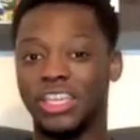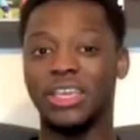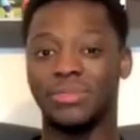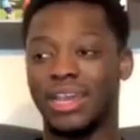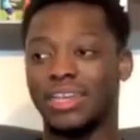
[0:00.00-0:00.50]

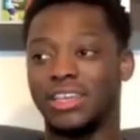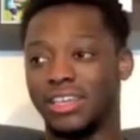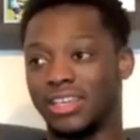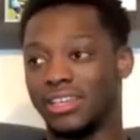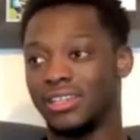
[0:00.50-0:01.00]
deep like
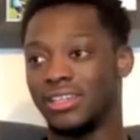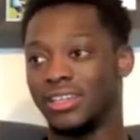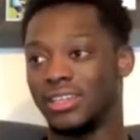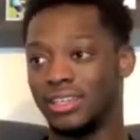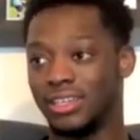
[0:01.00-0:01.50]

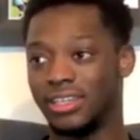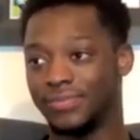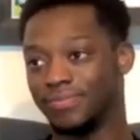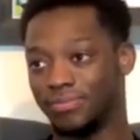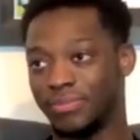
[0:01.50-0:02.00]

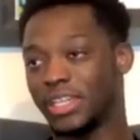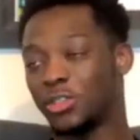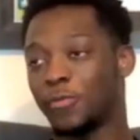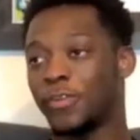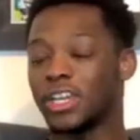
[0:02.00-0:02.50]
it
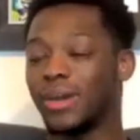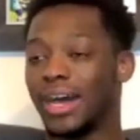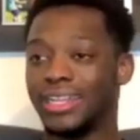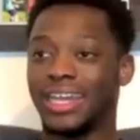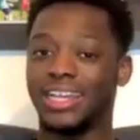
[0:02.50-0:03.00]
makes you think
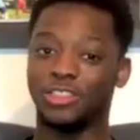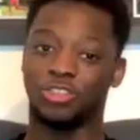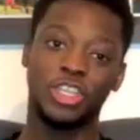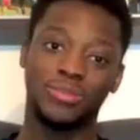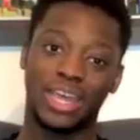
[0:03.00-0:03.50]
about that
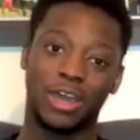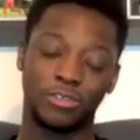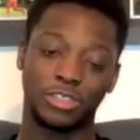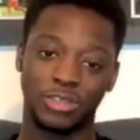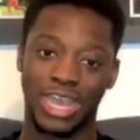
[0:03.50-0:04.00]
dream that
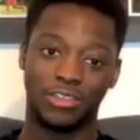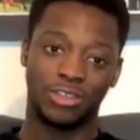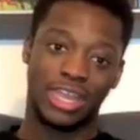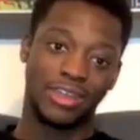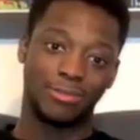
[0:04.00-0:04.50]
obviously you had.
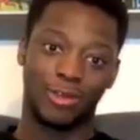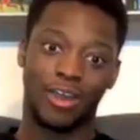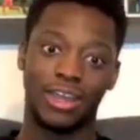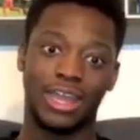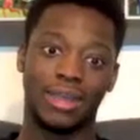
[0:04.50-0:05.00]
You're like,
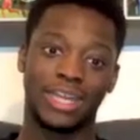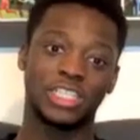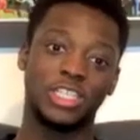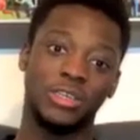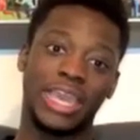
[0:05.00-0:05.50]
raw, like I'm
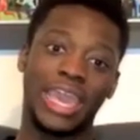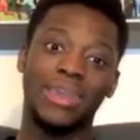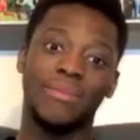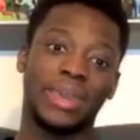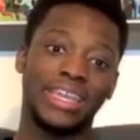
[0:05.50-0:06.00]
actually
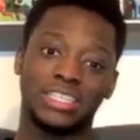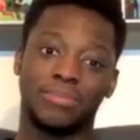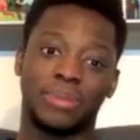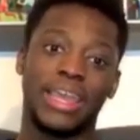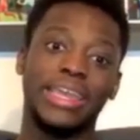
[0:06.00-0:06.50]
getting paid
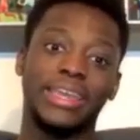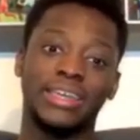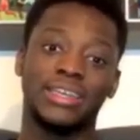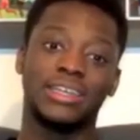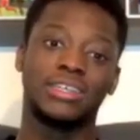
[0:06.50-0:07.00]
to play
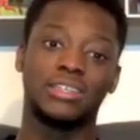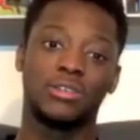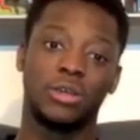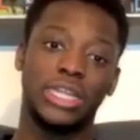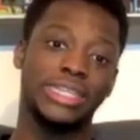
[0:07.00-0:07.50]

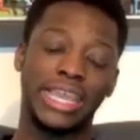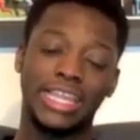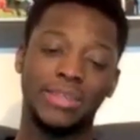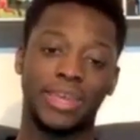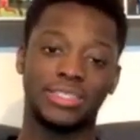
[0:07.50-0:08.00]
on a
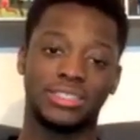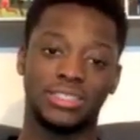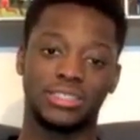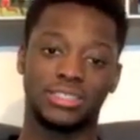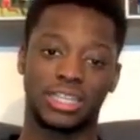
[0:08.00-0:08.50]
daily yeah. basis.
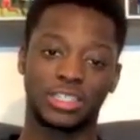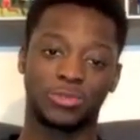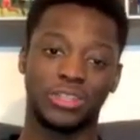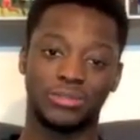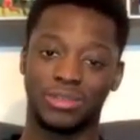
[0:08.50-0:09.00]
That's
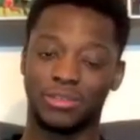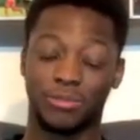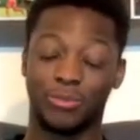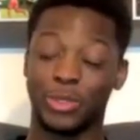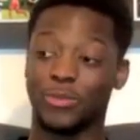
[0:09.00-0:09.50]
when
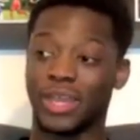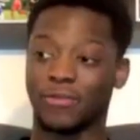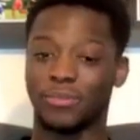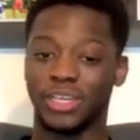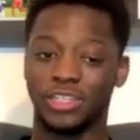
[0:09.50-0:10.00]
when you're back
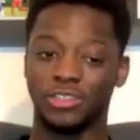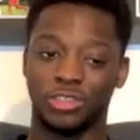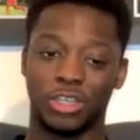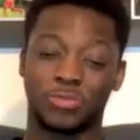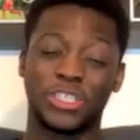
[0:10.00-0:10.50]
from
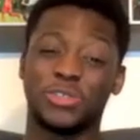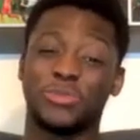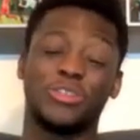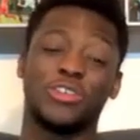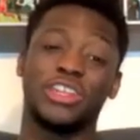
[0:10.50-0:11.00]
injury, especially
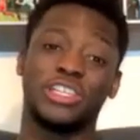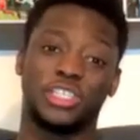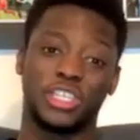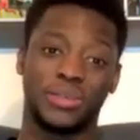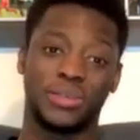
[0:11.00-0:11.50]
when you're in the
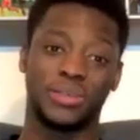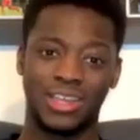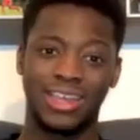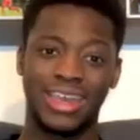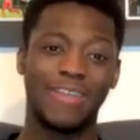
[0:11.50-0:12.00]
gym
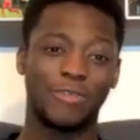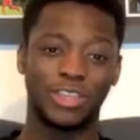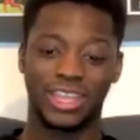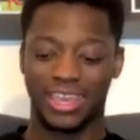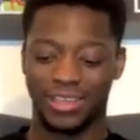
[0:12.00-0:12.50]
every
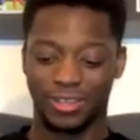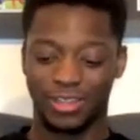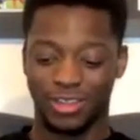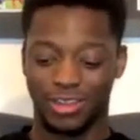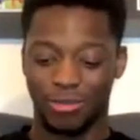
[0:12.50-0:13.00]
day.
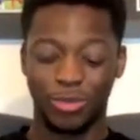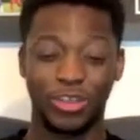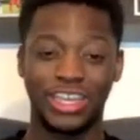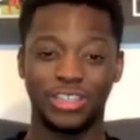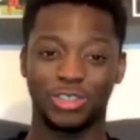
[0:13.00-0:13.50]
When
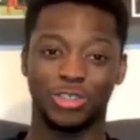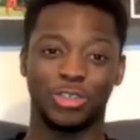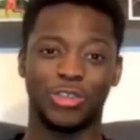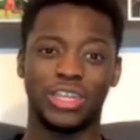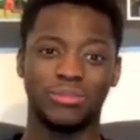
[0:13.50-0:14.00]
you're injured, you're
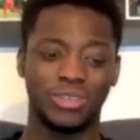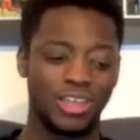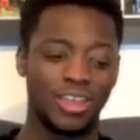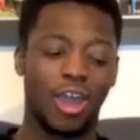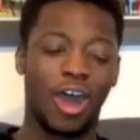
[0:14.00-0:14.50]
doing
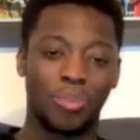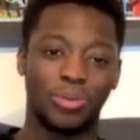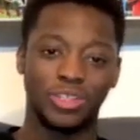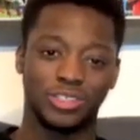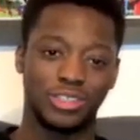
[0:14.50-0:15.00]

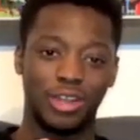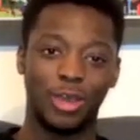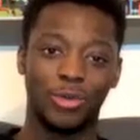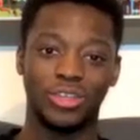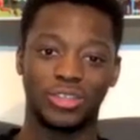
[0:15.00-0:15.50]
uppers,
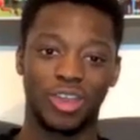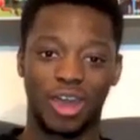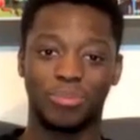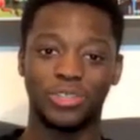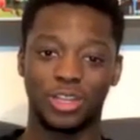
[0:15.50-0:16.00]
lowers,
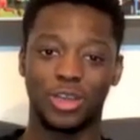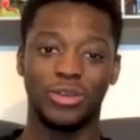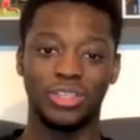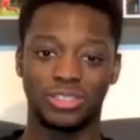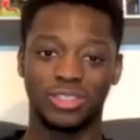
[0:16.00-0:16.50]
uppers,
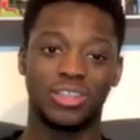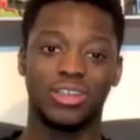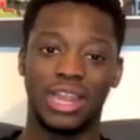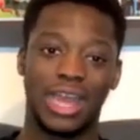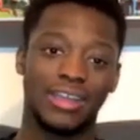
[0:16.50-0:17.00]
lowers,
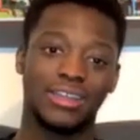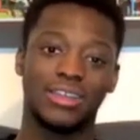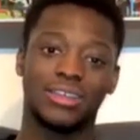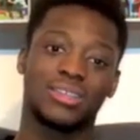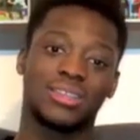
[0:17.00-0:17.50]
like
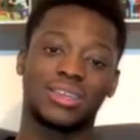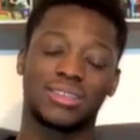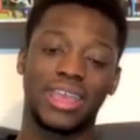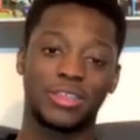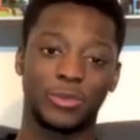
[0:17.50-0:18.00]
six
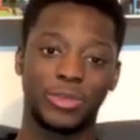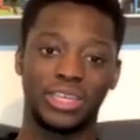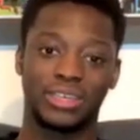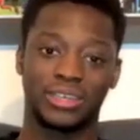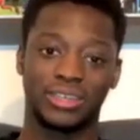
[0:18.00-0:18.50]
days a
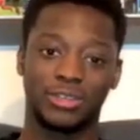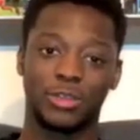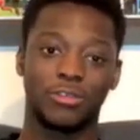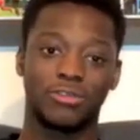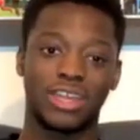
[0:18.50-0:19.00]
week,
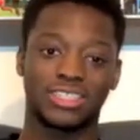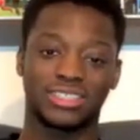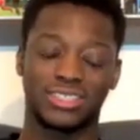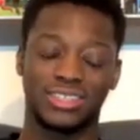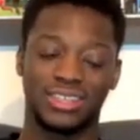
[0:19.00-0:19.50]
no rest.